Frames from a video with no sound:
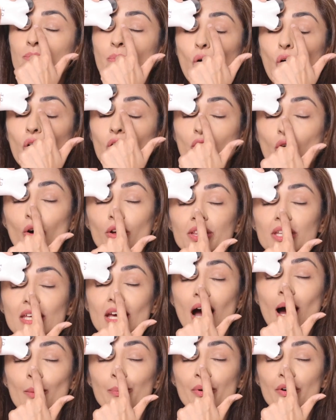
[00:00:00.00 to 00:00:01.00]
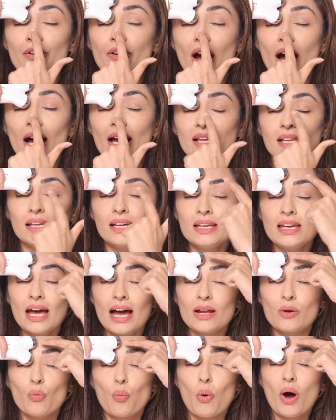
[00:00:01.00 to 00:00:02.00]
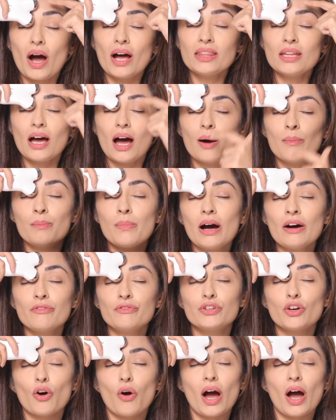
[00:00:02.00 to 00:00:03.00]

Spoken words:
ball on the upper eyelid and one above your